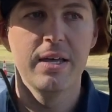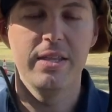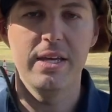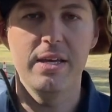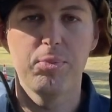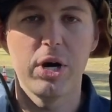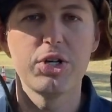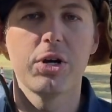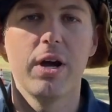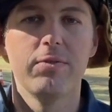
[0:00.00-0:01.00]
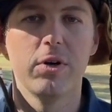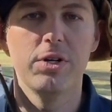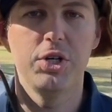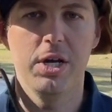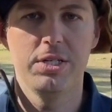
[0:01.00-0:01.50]
The pressure governor
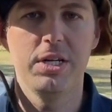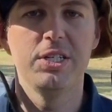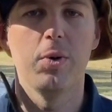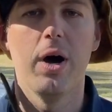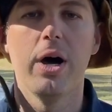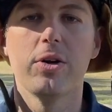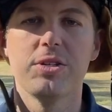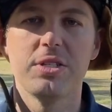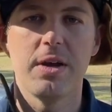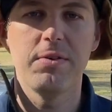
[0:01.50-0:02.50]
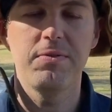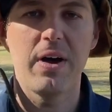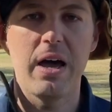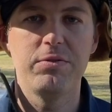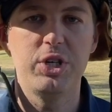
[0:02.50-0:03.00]
adjusted to
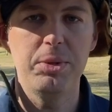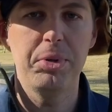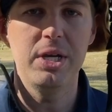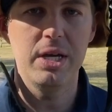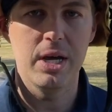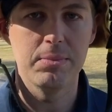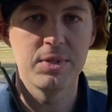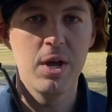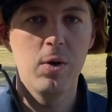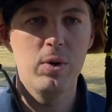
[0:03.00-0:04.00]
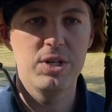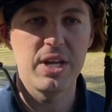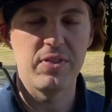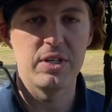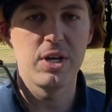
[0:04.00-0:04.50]
175 GPMs, which is
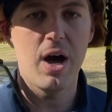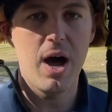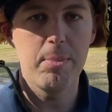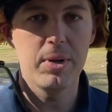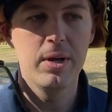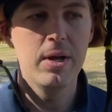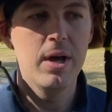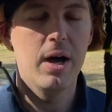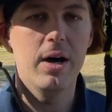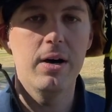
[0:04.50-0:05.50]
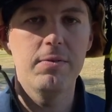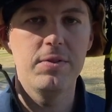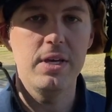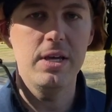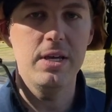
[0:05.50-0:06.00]
at the top of
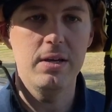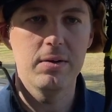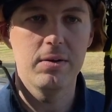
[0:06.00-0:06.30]
the